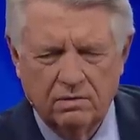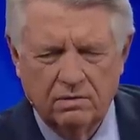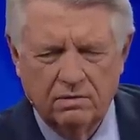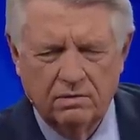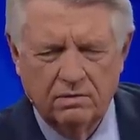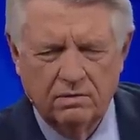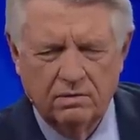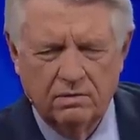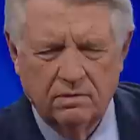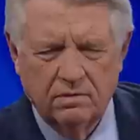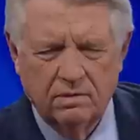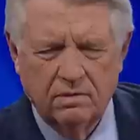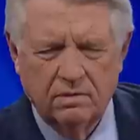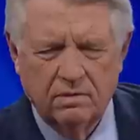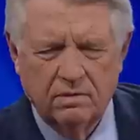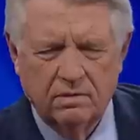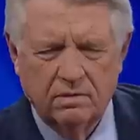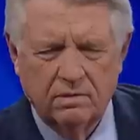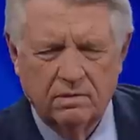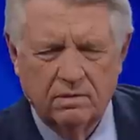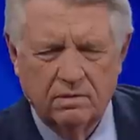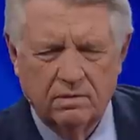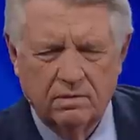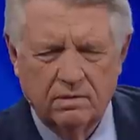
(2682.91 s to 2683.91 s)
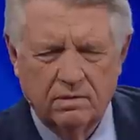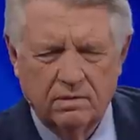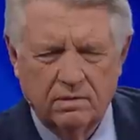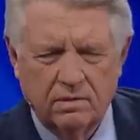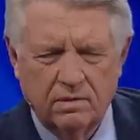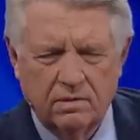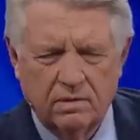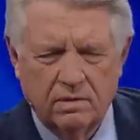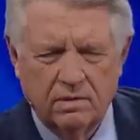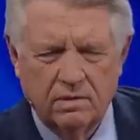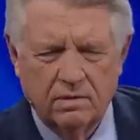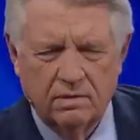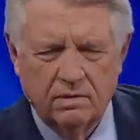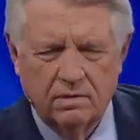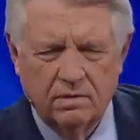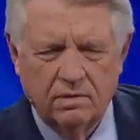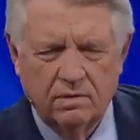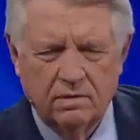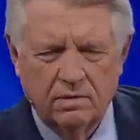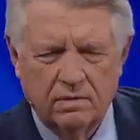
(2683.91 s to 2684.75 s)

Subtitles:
No one is speaking in this clip.